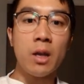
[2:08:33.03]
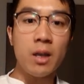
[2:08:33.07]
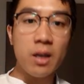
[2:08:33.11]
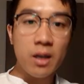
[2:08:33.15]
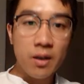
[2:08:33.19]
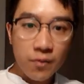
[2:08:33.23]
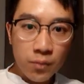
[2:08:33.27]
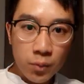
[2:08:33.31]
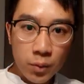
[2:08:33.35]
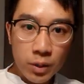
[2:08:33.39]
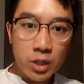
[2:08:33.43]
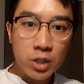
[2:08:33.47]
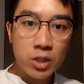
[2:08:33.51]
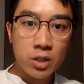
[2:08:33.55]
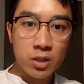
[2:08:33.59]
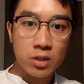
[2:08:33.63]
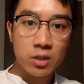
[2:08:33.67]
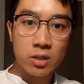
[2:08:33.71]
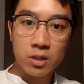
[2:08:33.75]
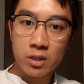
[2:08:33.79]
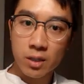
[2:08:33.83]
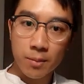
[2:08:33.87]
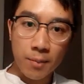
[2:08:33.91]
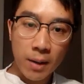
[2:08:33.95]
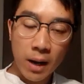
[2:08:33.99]
If we
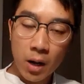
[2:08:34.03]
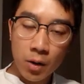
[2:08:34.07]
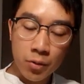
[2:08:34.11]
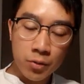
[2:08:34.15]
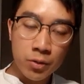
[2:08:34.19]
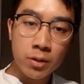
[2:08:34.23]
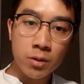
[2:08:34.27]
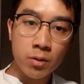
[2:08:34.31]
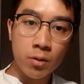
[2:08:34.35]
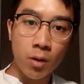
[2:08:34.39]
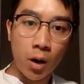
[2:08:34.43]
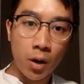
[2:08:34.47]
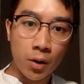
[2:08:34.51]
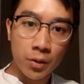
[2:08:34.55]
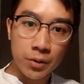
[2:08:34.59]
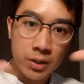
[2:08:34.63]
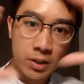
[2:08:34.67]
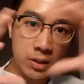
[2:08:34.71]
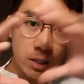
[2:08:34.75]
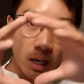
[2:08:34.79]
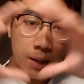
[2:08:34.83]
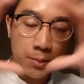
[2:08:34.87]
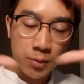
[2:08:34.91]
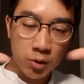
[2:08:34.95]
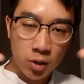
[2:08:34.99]
just somehow knew all
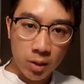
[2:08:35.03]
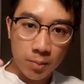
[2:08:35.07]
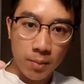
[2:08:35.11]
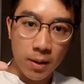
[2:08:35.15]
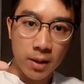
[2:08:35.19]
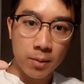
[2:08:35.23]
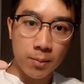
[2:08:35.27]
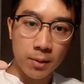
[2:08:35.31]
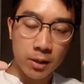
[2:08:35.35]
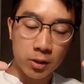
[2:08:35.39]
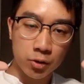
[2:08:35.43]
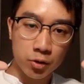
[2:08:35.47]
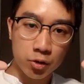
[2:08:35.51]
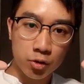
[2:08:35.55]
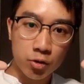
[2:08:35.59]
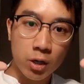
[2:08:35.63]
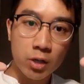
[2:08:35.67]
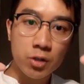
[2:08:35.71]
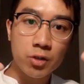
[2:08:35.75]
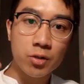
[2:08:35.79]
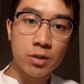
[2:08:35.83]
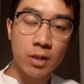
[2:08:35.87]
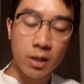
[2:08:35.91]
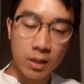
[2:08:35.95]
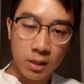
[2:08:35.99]
these abstract mathematical
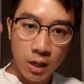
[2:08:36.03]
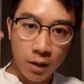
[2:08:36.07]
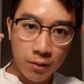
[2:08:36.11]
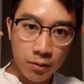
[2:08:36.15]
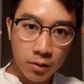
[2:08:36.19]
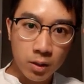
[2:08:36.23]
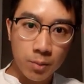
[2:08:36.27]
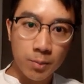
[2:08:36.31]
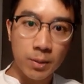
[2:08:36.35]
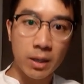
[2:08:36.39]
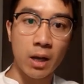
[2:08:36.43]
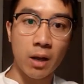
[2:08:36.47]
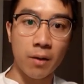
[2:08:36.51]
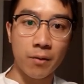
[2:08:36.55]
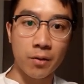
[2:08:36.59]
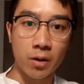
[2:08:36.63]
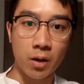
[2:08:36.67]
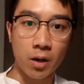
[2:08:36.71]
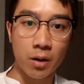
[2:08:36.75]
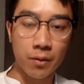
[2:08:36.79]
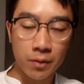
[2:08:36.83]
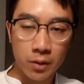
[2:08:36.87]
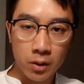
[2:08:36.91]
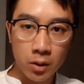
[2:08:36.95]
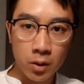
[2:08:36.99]
structures that govern the
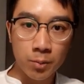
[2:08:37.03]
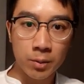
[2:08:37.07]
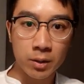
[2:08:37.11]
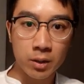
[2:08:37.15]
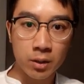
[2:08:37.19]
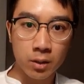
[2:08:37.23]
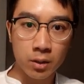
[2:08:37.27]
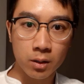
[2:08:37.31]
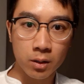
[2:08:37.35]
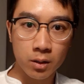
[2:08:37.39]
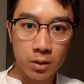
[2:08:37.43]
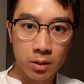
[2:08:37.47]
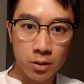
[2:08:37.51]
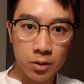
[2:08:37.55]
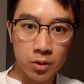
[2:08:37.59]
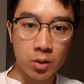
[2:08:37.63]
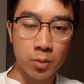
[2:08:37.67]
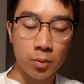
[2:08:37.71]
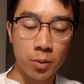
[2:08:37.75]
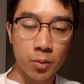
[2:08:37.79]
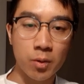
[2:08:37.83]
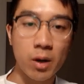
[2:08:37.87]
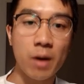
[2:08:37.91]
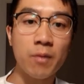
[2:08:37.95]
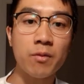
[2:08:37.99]
behavior of human
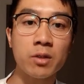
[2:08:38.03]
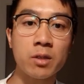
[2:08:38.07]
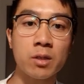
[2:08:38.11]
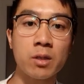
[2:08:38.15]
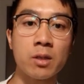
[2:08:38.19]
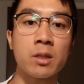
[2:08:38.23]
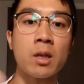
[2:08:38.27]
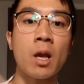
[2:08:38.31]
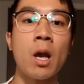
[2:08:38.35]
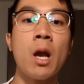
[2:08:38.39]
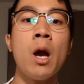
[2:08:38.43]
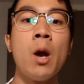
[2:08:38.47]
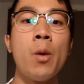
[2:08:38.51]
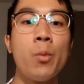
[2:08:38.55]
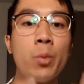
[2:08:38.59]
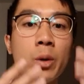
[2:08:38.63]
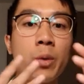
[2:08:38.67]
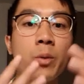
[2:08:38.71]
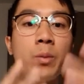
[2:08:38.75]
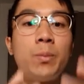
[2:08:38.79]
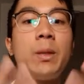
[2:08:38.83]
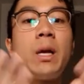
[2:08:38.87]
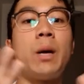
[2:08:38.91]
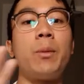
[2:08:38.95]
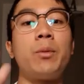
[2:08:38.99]
consumer preferences,
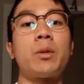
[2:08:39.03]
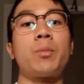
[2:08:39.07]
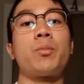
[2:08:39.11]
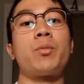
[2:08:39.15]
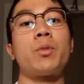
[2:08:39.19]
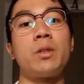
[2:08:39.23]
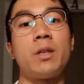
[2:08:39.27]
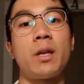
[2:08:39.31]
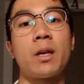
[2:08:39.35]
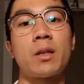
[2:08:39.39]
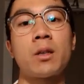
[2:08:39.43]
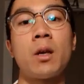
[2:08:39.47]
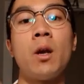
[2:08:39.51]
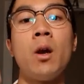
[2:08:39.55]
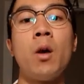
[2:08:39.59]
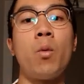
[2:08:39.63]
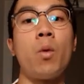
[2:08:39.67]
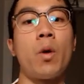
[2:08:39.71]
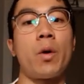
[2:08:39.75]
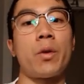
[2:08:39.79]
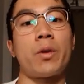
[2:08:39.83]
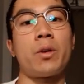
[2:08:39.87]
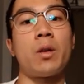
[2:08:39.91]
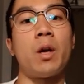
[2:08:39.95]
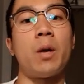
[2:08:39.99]
we would be able to predict
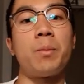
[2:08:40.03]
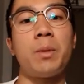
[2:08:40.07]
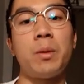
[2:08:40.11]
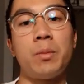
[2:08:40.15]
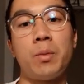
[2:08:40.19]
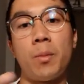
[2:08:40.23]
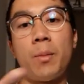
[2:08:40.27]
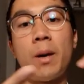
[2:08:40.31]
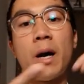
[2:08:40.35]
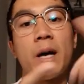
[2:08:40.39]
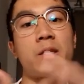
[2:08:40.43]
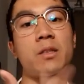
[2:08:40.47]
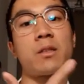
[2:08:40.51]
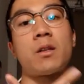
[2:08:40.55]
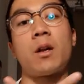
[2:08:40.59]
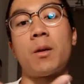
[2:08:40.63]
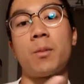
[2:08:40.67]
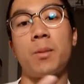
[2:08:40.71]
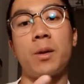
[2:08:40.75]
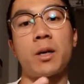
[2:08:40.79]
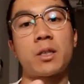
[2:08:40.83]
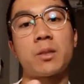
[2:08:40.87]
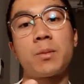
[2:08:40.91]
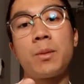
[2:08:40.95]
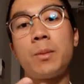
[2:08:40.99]
whether or not people buy
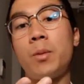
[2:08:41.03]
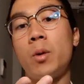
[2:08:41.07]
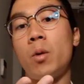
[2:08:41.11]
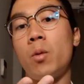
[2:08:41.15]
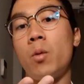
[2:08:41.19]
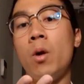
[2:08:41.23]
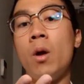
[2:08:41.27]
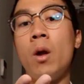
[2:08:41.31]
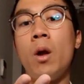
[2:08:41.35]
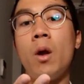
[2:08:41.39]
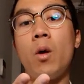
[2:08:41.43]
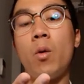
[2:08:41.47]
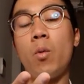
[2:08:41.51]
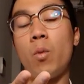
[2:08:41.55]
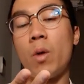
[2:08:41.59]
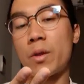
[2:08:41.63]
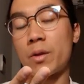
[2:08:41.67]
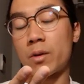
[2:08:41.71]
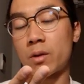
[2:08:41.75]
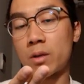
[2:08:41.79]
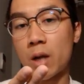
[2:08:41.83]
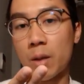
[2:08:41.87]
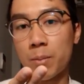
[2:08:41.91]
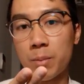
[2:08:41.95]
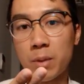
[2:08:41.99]
Starbucks,
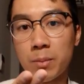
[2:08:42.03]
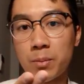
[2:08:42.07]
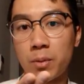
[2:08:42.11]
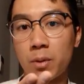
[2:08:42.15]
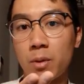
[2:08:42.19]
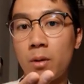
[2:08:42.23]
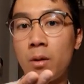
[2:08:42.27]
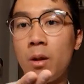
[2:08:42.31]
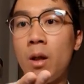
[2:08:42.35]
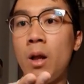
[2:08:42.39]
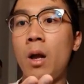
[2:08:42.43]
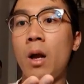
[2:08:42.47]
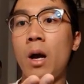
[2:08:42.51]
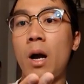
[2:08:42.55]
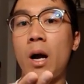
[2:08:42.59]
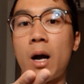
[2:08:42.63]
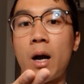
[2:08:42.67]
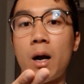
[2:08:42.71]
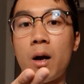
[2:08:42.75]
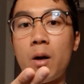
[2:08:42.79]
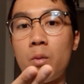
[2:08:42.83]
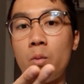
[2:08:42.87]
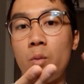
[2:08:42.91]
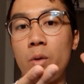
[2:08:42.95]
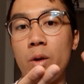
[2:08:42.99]
whether or not people
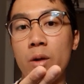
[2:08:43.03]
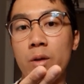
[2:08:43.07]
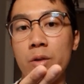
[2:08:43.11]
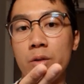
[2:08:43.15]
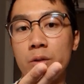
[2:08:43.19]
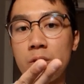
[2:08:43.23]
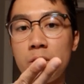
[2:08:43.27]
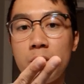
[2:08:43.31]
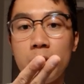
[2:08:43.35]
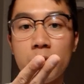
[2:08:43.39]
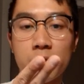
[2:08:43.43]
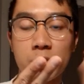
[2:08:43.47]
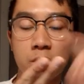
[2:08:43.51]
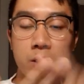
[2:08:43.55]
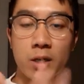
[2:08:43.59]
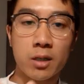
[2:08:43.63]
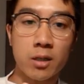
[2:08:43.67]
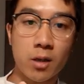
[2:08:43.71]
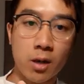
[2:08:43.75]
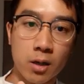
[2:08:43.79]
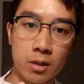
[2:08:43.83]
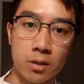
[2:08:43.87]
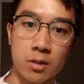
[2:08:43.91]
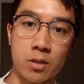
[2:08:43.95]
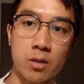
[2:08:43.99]
will use
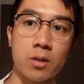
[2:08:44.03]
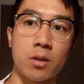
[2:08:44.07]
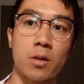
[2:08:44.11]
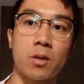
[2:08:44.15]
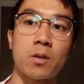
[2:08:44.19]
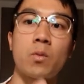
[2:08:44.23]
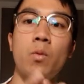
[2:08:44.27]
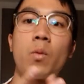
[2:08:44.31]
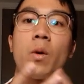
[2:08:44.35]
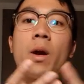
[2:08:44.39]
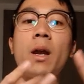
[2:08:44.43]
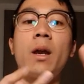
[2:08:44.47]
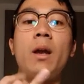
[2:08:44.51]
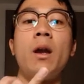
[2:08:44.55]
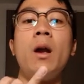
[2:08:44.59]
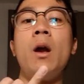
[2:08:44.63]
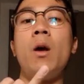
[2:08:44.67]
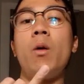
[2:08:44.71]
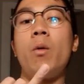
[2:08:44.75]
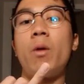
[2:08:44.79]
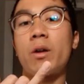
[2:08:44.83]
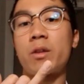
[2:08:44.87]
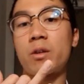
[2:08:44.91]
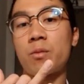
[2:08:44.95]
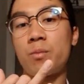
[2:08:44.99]
TikTok in a certain way,
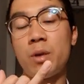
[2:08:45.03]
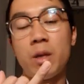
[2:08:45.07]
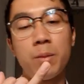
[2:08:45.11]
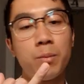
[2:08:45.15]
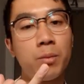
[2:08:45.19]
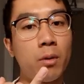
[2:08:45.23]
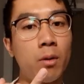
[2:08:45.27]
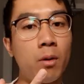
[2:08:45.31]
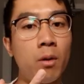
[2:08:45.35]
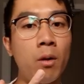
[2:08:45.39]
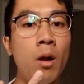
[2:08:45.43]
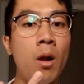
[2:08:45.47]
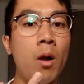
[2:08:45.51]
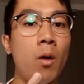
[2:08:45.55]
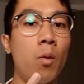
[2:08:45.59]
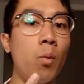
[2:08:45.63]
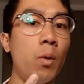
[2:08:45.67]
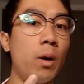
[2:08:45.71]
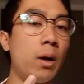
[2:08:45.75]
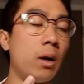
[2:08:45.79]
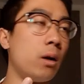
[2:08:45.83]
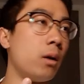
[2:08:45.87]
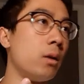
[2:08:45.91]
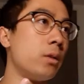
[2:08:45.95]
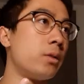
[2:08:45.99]
whether people
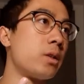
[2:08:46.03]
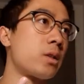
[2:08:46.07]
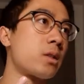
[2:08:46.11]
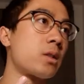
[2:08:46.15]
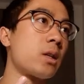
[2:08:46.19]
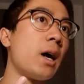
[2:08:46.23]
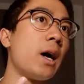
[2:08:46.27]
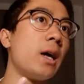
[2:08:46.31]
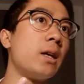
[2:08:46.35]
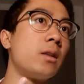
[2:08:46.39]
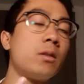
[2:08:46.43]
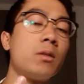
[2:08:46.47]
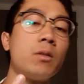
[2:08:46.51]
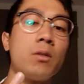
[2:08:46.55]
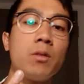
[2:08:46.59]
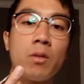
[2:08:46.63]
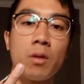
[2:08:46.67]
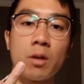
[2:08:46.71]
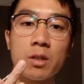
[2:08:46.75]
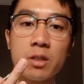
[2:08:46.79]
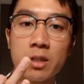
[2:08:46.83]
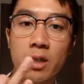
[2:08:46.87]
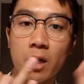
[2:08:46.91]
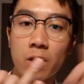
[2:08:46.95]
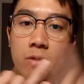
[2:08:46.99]
will decide
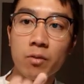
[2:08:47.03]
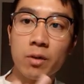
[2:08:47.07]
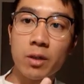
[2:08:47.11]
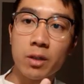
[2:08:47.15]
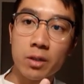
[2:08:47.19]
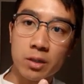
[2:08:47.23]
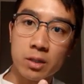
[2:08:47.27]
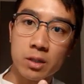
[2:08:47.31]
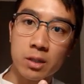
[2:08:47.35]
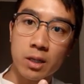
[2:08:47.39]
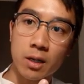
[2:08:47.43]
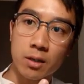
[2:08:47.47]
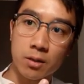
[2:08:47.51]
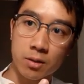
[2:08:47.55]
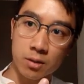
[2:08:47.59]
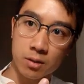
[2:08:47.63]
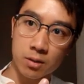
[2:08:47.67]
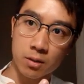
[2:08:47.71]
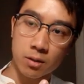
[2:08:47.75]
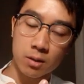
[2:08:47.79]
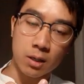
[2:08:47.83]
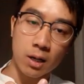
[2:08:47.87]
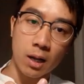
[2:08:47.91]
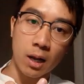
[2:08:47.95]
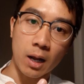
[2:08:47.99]
to sell real estate on a
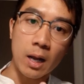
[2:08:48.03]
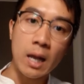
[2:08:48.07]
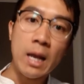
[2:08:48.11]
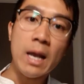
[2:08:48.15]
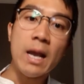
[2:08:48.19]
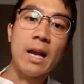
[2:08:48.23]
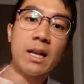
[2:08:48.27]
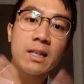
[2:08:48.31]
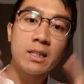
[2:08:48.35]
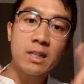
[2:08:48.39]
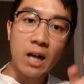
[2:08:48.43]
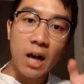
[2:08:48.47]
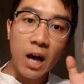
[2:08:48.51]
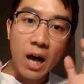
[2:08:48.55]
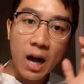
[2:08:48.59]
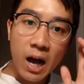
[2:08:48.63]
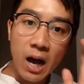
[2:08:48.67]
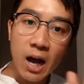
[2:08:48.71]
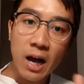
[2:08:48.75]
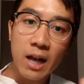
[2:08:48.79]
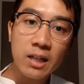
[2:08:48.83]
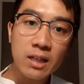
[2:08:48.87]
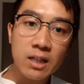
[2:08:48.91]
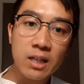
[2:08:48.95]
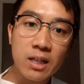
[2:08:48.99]
certain day. It's a
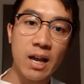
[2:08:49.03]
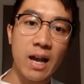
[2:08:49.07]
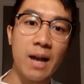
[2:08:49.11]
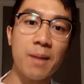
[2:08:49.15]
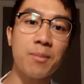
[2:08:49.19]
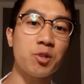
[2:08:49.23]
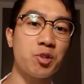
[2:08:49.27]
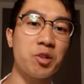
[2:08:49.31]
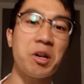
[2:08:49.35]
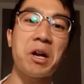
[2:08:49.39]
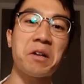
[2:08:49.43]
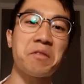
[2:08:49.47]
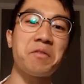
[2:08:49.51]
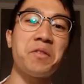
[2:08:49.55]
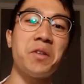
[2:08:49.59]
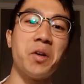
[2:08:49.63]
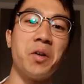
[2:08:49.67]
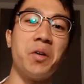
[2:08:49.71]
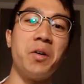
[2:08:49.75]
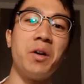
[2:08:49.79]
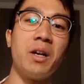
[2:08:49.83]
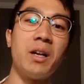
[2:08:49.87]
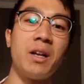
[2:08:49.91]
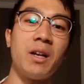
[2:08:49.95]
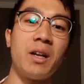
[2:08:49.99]
highly abstract view.